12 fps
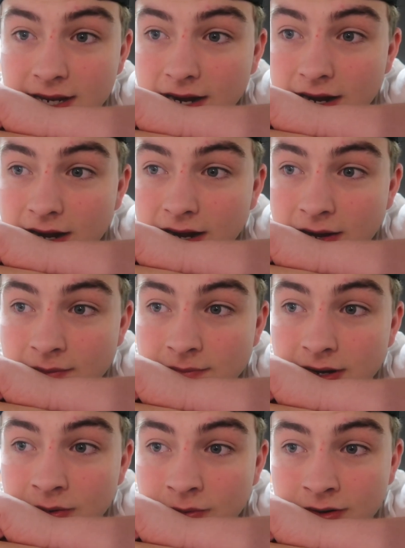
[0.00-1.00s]

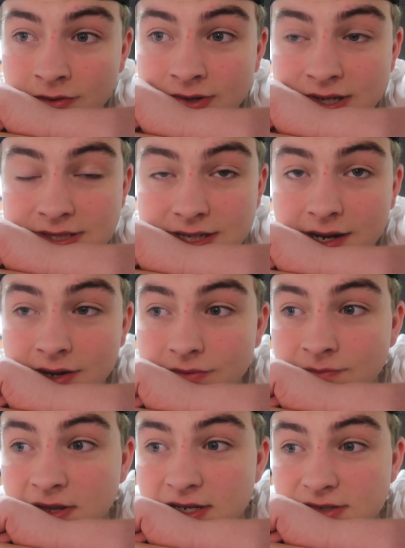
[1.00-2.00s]
I want to reach out
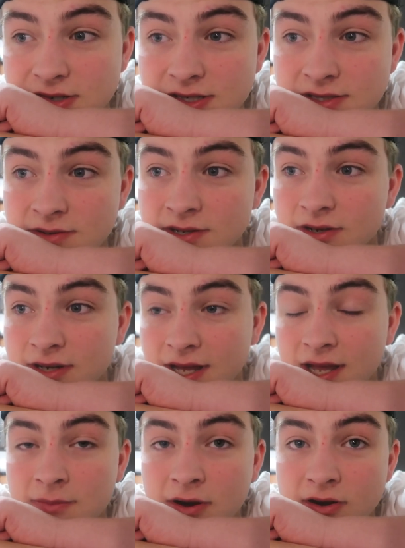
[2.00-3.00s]
and make sure he's doing
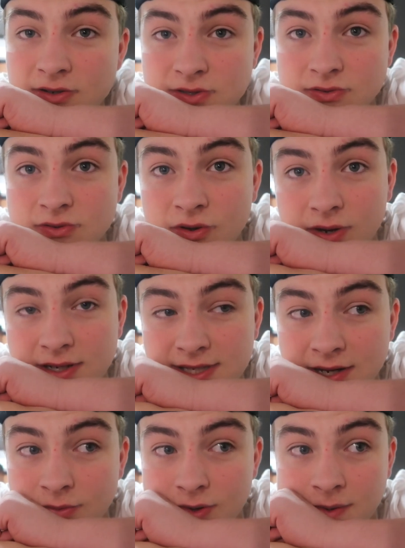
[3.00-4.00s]
okay, but I also don't, because
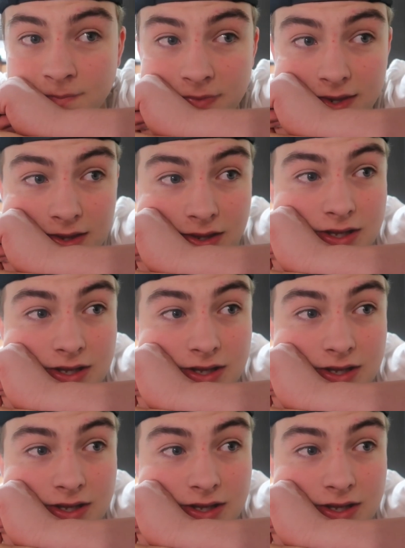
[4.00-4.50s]
I don't want him.